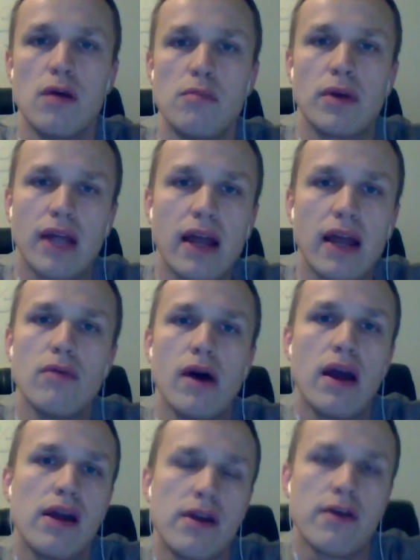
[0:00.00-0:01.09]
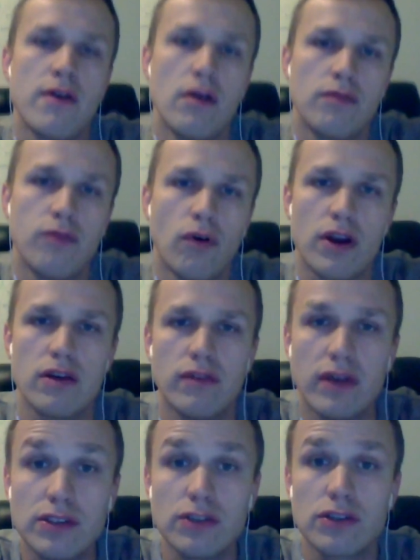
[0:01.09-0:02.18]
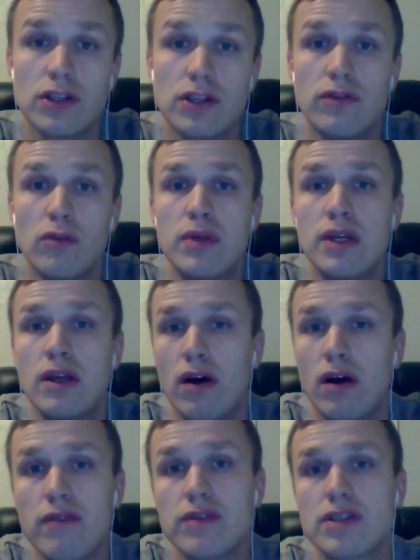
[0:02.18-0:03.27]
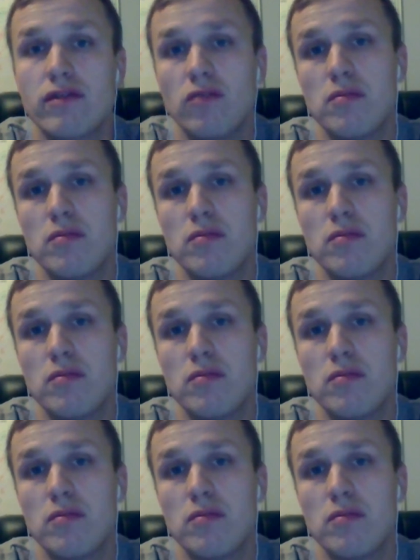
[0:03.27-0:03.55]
But anyway, for investors, everything will be